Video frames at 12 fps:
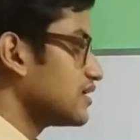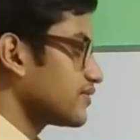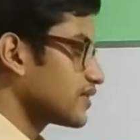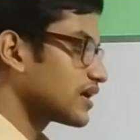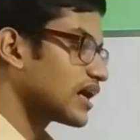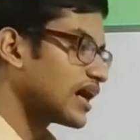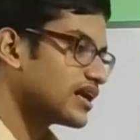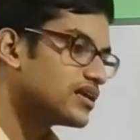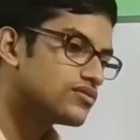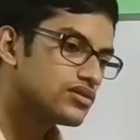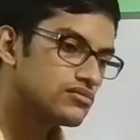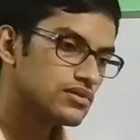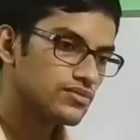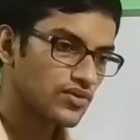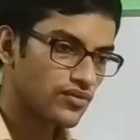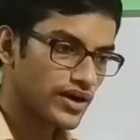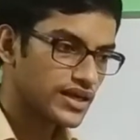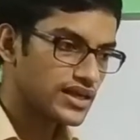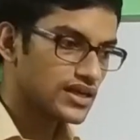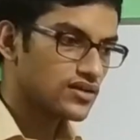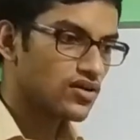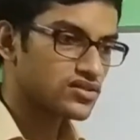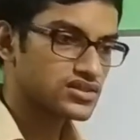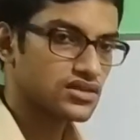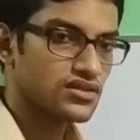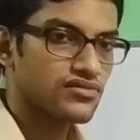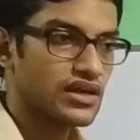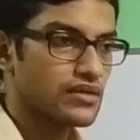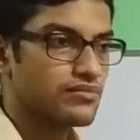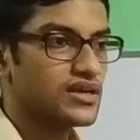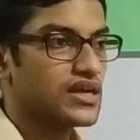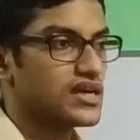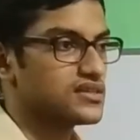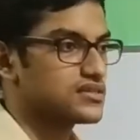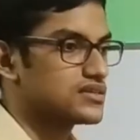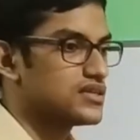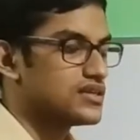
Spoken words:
The kernel will be providing lots of APIs.